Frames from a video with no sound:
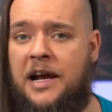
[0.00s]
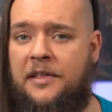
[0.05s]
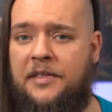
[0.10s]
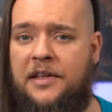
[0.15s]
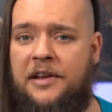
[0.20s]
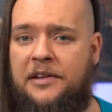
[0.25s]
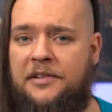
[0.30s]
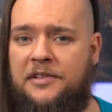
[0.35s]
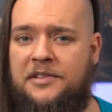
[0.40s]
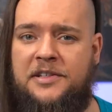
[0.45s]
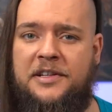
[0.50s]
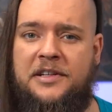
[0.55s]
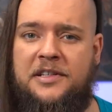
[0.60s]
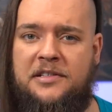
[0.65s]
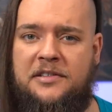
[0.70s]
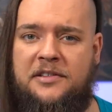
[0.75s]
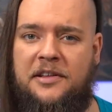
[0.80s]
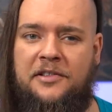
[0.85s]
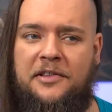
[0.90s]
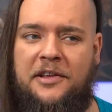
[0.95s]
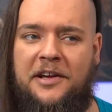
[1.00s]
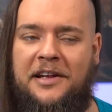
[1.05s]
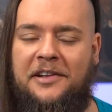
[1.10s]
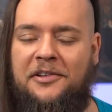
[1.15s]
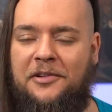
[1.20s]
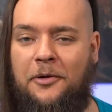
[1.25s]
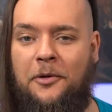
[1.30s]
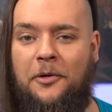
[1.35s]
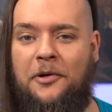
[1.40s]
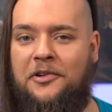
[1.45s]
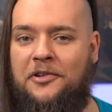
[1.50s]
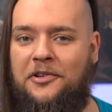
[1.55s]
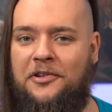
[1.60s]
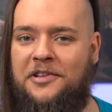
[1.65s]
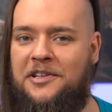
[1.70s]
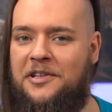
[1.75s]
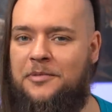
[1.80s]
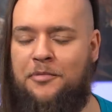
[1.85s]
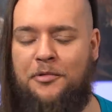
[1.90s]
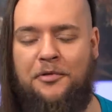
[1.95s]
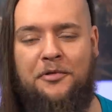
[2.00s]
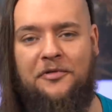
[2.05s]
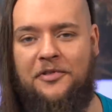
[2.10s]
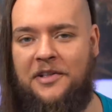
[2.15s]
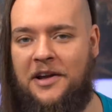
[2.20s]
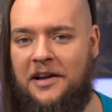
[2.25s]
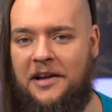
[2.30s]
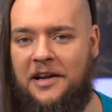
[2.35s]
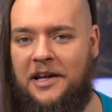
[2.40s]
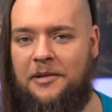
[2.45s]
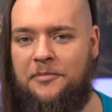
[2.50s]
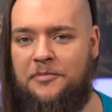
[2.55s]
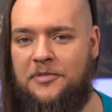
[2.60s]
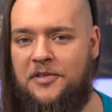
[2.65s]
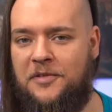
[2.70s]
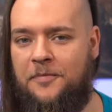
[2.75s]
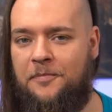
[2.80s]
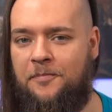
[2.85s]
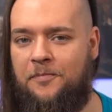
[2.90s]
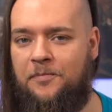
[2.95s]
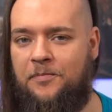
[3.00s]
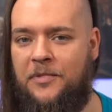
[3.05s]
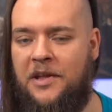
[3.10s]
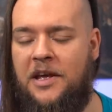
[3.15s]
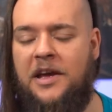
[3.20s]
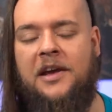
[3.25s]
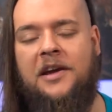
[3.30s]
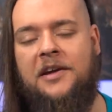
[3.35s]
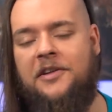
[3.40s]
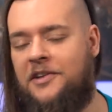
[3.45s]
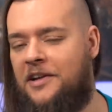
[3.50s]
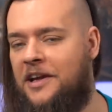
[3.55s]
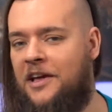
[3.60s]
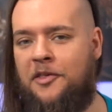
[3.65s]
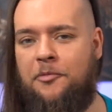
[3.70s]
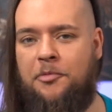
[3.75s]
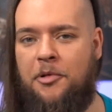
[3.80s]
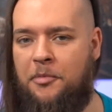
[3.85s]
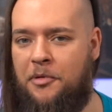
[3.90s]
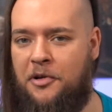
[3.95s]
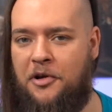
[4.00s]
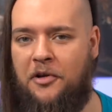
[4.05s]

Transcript: and then insists that their interlocutor disprove their claims. To get the proper